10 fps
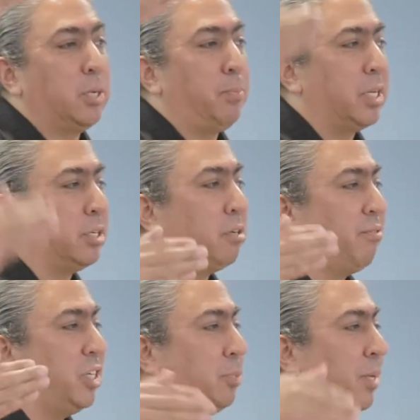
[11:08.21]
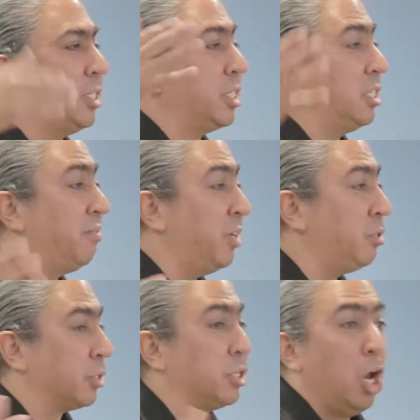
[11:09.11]
to political free speech as
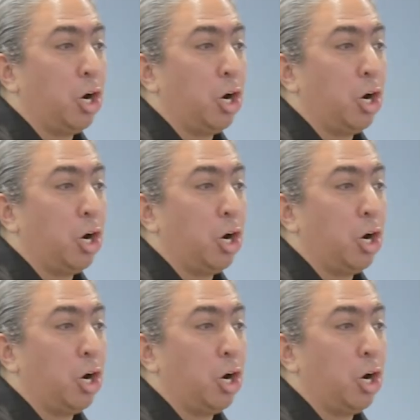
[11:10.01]
individuals,